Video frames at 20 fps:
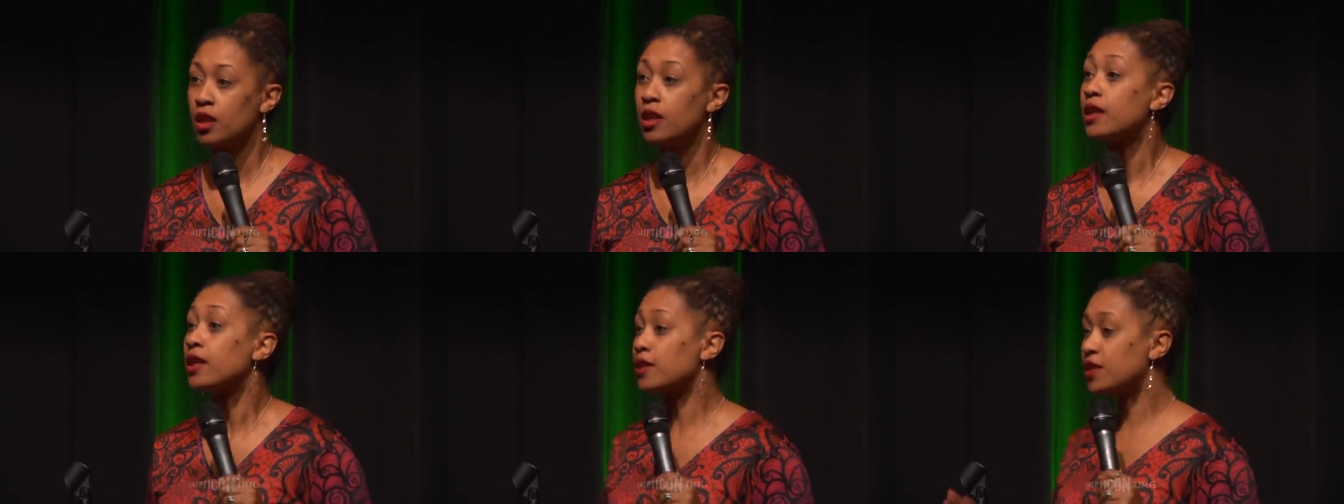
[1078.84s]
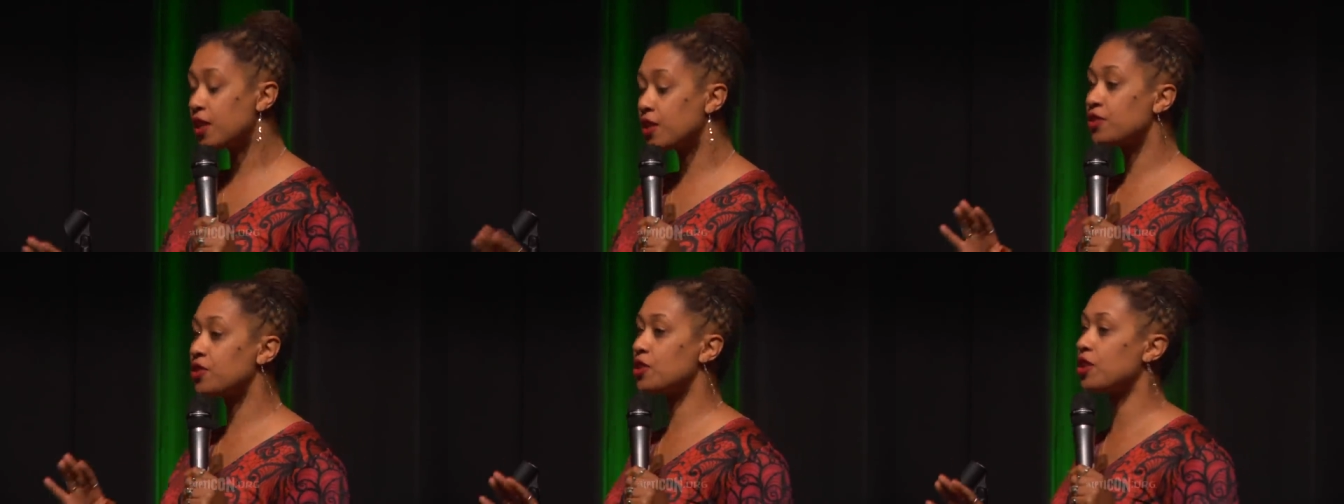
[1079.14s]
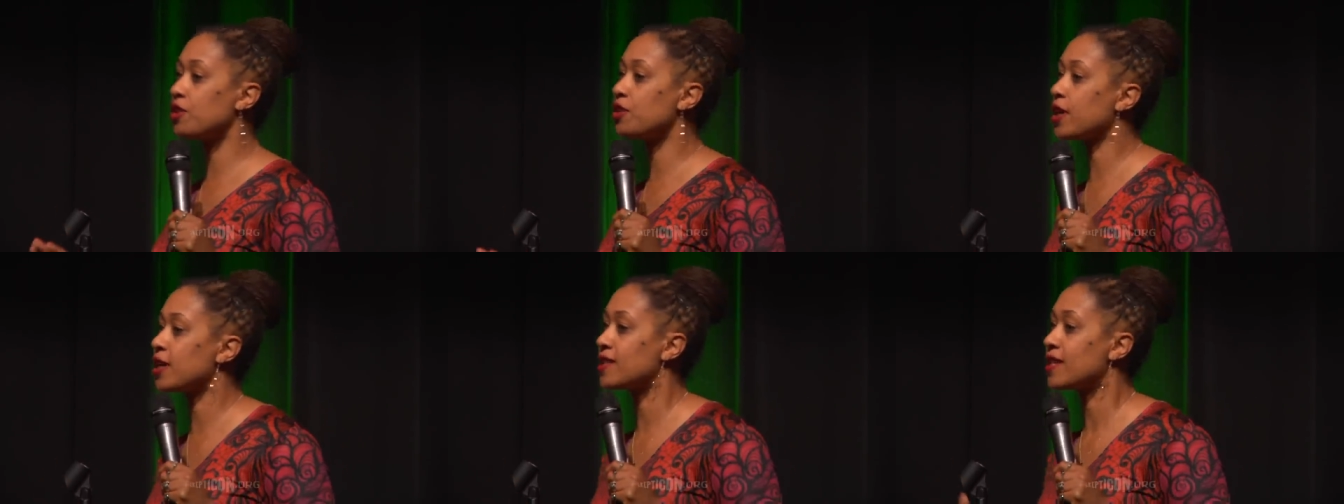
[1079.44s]
Because here's the
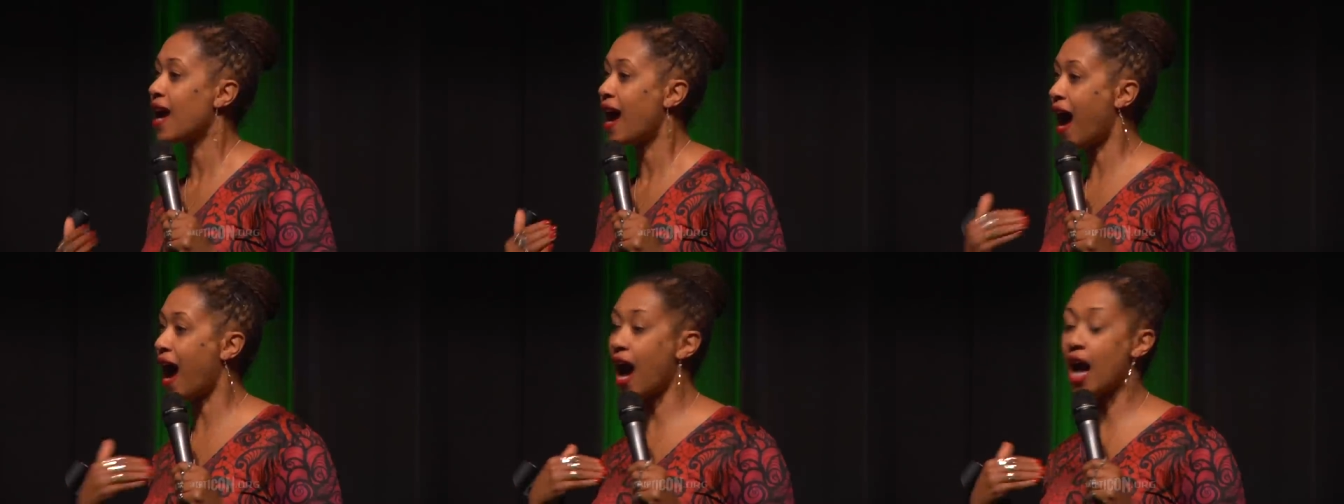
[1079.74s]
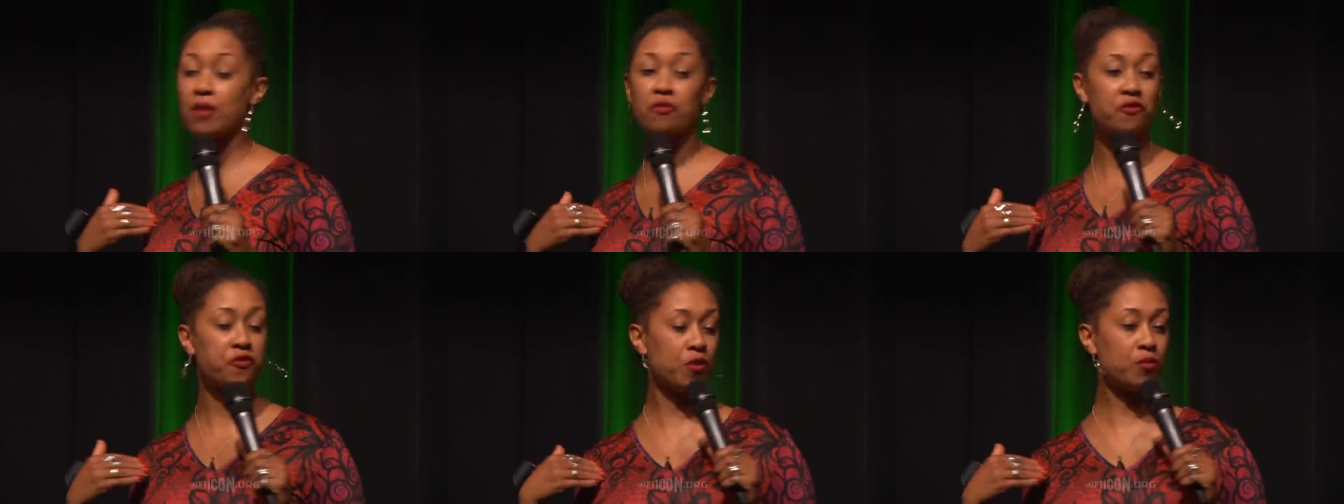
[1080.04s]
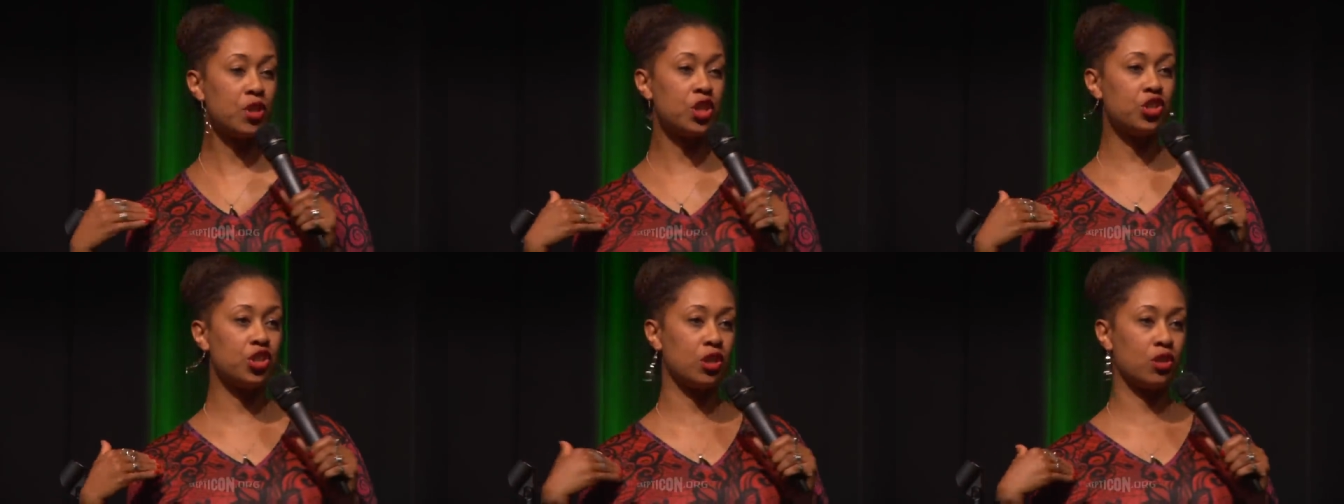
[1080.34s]
truth, you guys. I'm
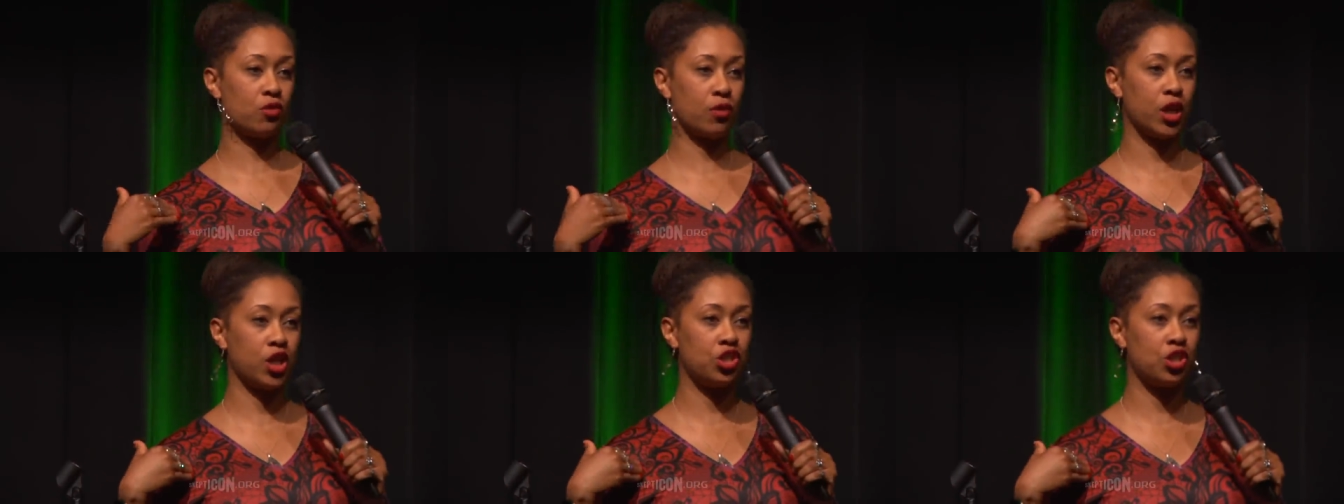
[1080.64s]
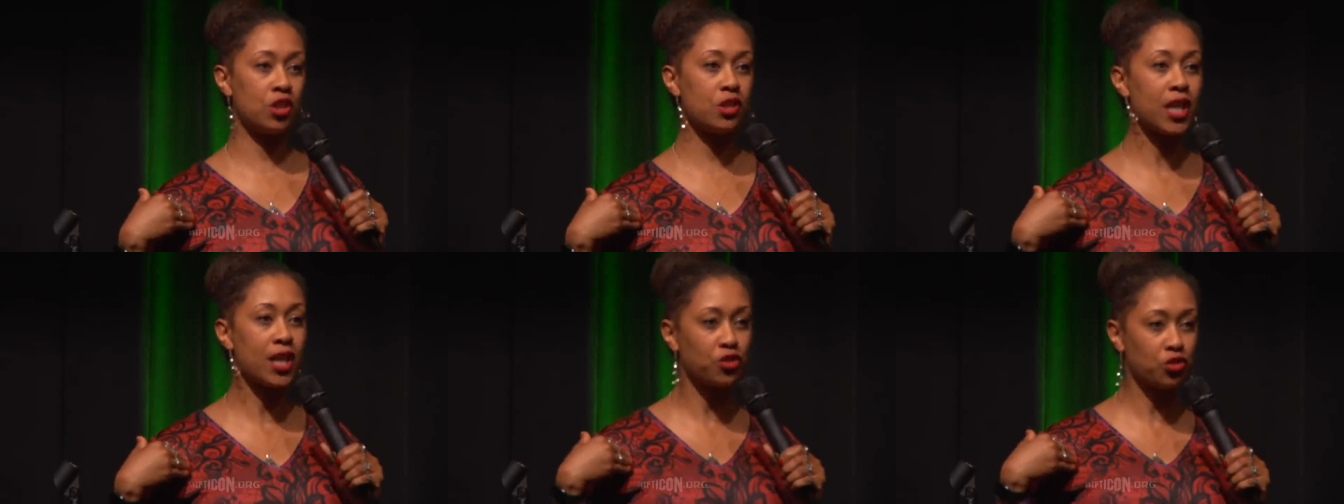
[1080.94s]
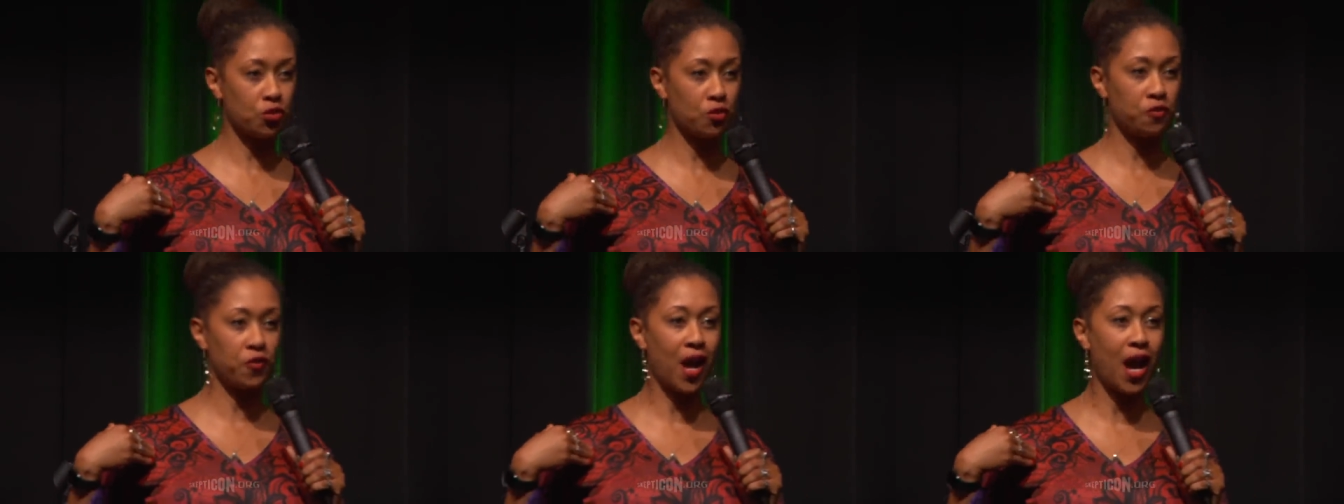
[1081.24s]
from the generation that
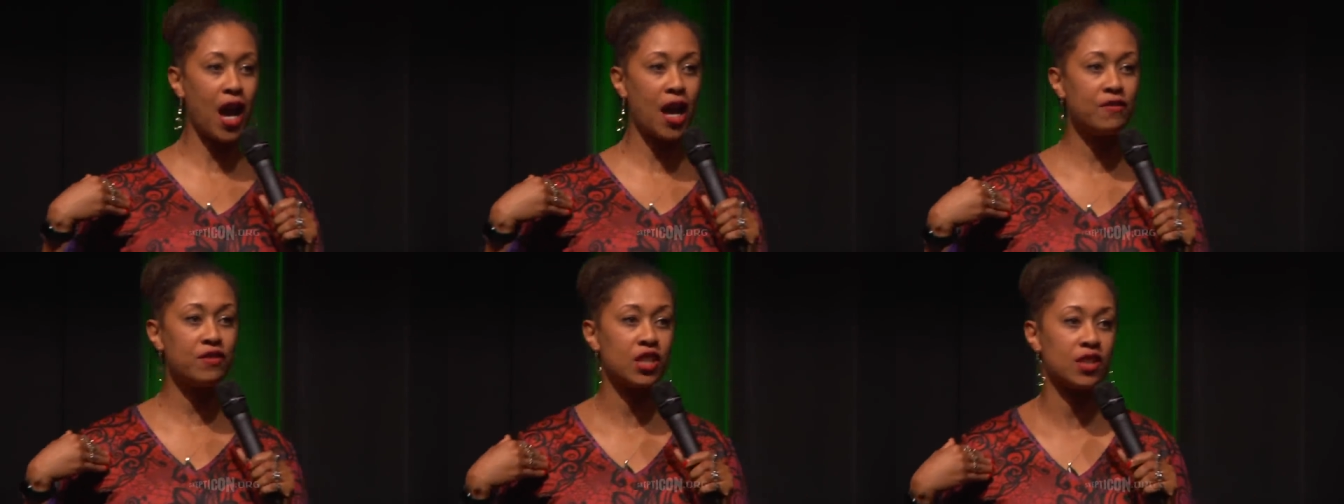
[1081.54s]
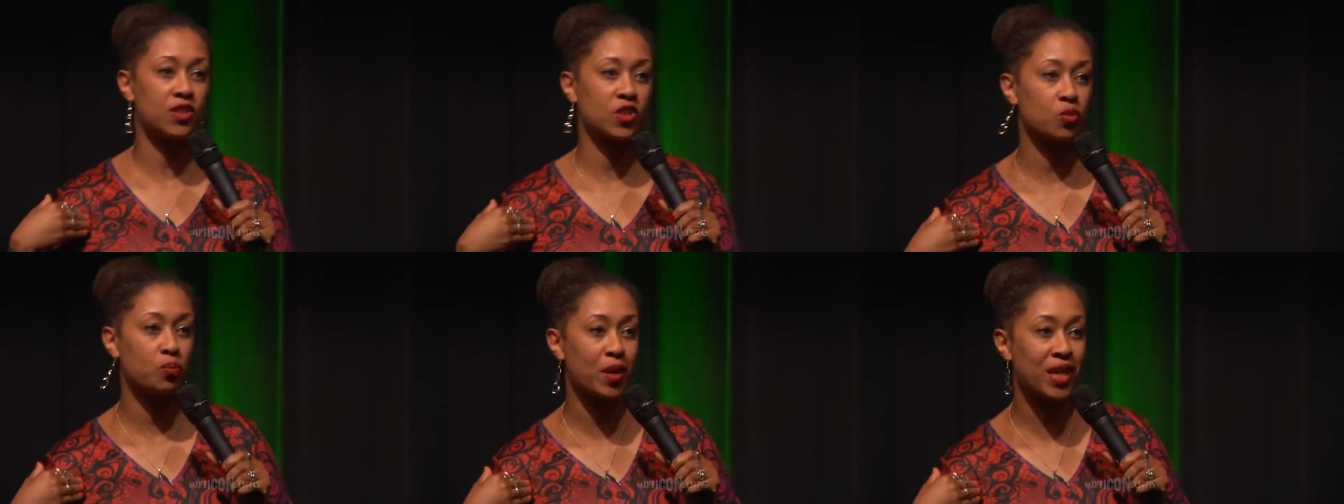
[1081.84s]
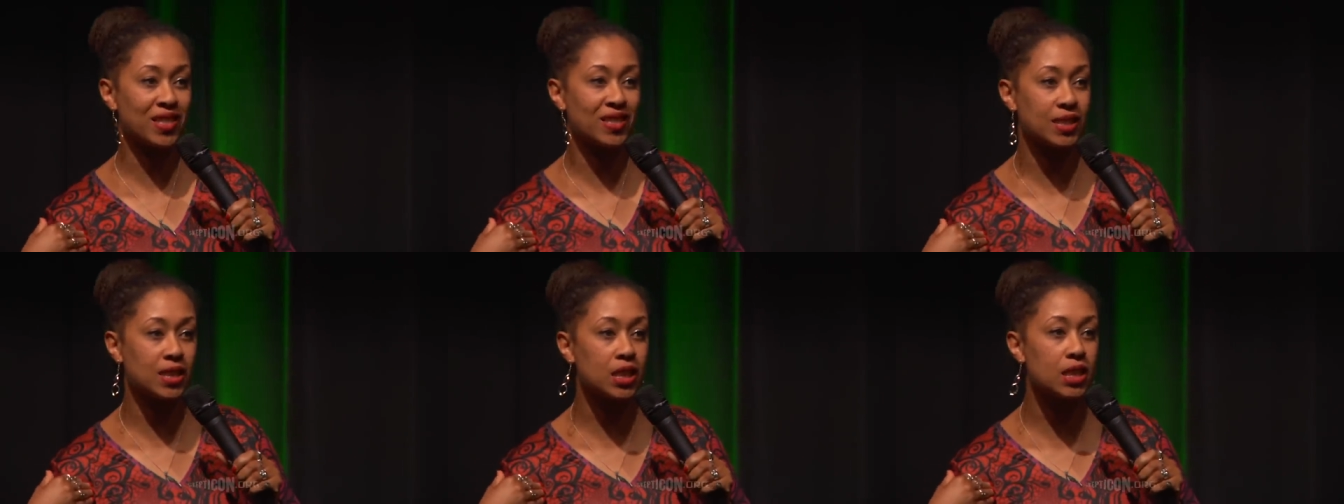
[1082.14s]
survived
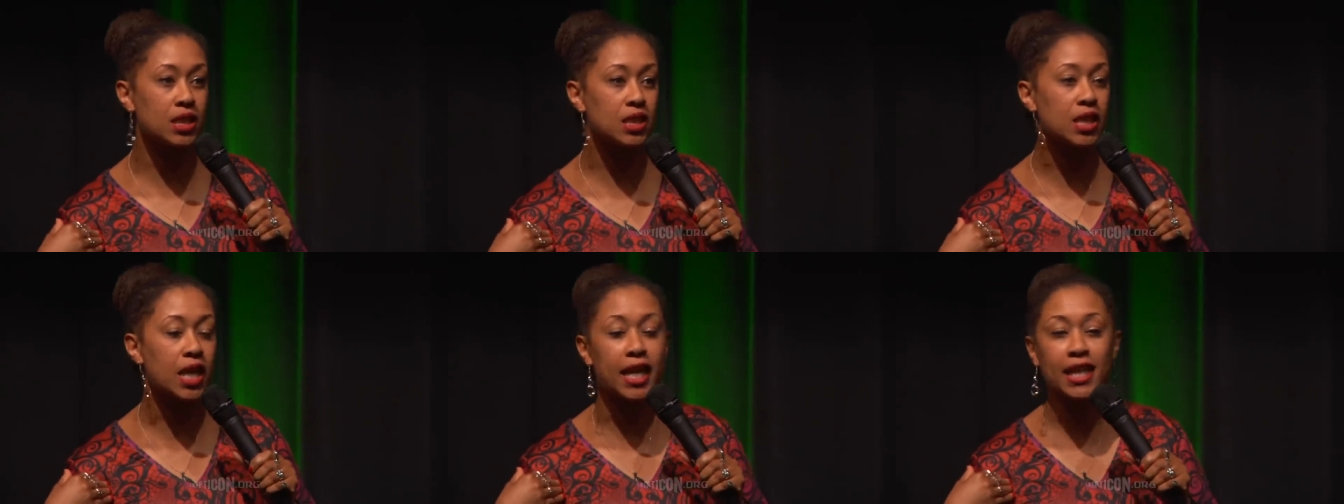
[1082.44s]
asbestos